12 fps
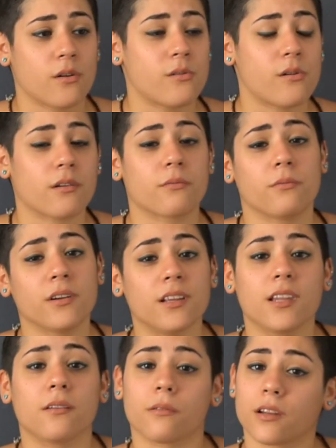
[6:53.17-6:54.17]
who are
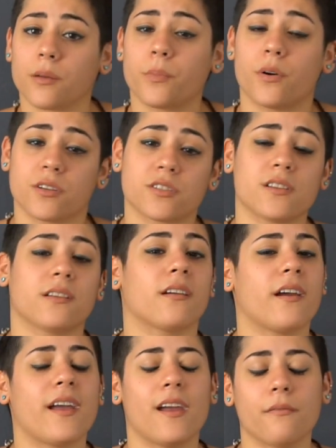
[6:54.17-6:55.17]
really
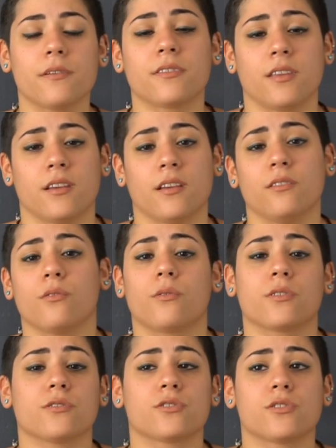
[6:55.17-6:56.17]
pushing everything in
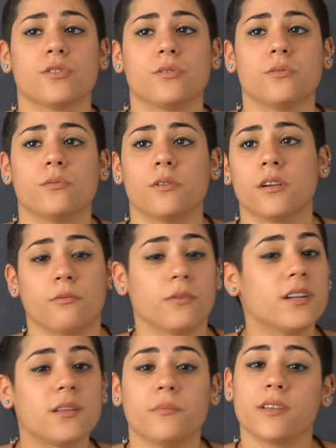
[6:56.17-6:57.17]
order to
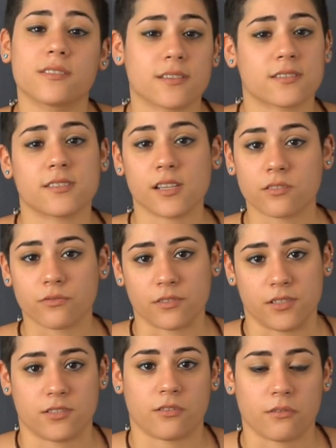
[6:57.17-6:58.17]
really be successful
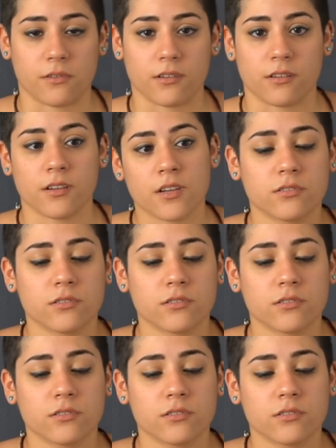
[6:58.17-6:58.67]
in this career.